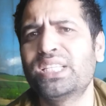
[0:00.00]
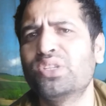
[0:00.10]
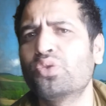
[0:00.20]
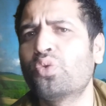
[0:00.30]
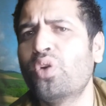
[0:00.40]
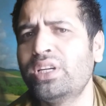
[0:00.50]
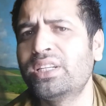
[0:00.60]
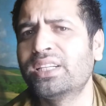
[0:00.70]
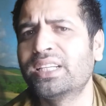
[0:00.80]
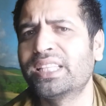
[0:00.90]
the message
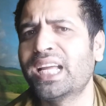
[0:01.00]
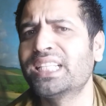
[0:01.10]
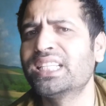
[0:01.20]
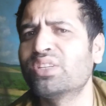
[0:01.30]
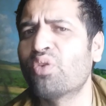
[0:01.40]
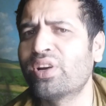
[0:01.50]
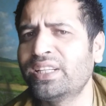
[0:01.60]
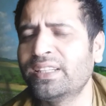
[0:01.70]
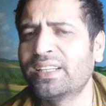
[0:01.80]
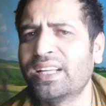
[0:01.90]
into code, that is
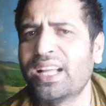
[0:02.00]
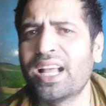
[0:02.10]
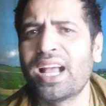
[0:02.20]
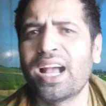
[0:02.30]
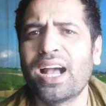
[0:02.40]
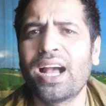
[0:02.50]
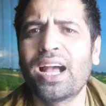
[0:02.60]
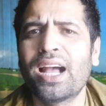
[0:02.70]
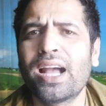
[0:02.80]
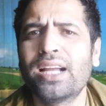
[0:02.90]
encoding,
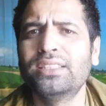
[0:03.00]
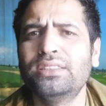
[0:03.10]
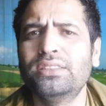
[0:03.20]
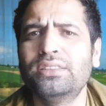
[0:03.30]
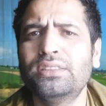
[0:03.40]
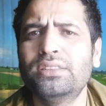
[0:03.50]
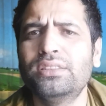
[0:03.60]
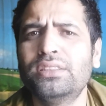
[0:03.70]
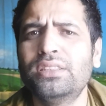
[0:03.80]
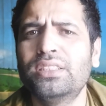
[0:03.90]

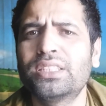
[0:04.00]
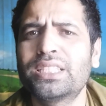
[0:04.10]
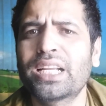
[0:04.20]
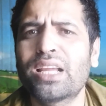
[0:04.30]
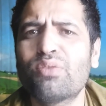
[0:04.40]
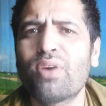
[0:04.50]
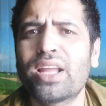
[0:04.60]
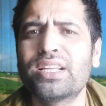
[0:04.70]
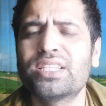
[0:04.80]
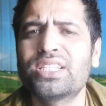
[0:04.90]
and the
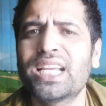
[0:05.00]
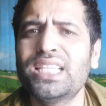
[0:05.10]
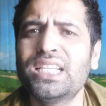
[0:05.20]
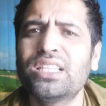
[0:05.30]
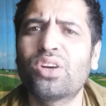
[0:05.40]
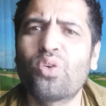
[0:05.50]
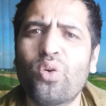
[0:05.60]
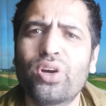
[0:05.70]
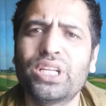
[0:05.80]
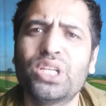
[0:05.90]
second one is
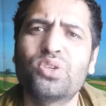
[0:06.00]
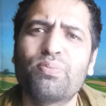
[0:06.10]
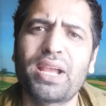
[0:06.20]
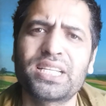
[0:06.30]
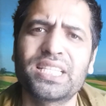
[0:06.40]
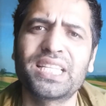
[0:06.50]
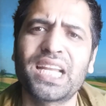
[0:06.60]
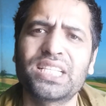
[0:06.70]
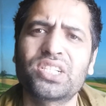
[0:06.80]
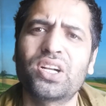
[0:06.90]
changing the code into
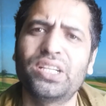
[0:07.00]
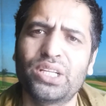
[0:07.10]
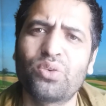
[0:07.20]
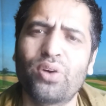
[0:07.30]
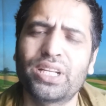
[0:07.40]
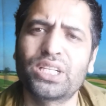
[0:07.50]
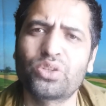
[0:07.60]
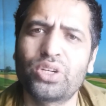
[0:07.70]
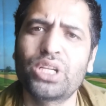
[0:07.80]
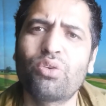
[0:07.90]
message, that is called
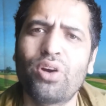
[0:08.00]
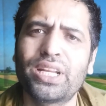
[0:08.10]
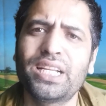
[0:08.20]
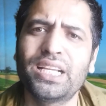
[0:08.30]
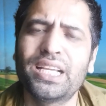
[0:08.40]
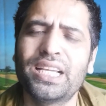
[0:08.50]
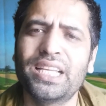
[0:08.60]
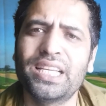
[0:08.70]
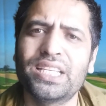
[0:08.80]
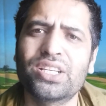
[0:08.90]
decoding. So
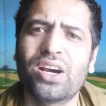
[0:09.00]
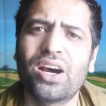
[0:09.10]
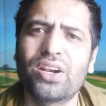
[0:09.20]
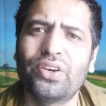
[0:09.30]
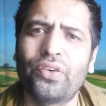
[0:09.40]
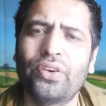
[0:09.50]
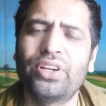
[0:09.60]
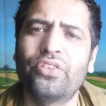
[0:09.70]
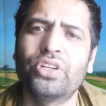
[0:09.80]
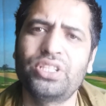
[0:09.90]
decoding is
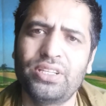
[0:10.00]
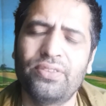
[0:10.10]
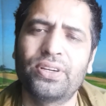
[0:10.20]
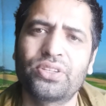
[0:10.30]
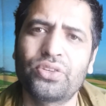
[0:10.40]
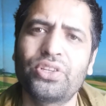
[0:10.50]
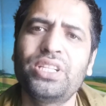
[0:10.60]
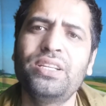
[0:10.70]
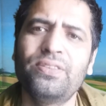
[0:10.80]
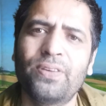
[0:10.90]
under receiver.
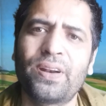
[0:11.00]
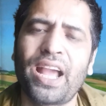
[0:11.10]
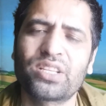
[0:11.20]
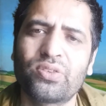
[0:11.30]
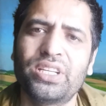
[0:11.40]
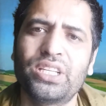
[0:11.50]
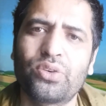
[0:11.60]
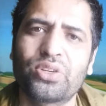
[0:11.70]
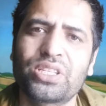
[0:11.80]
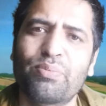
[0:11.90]
So receiver
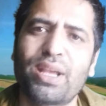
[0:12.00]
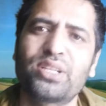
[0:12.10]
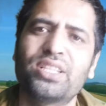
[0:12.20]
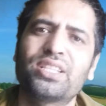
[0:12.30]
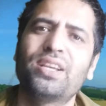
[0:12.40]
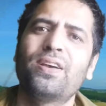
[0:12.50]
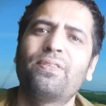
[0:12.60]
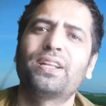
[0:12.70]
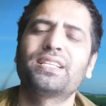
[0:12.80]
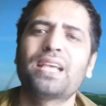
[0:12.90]
actually decodes the message.
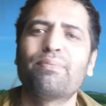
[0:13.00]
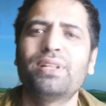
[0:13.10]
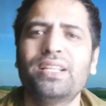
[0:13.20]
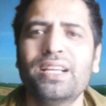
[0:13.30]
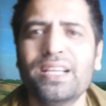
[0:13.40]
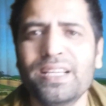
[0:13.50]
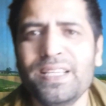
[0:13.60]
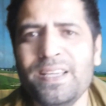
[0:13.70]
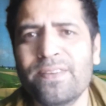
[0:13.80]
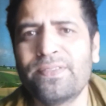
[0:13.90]
For example,
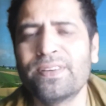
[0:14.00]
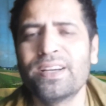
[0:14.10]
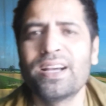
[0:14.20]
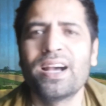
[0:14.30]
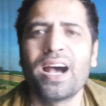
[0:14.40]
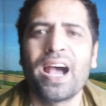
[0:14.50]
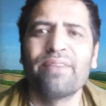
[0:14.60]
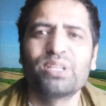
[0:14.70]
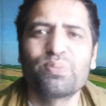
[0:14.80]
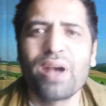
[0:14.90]
if
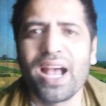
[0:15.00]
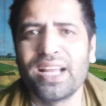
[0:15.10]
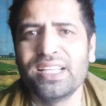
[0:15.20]
I'm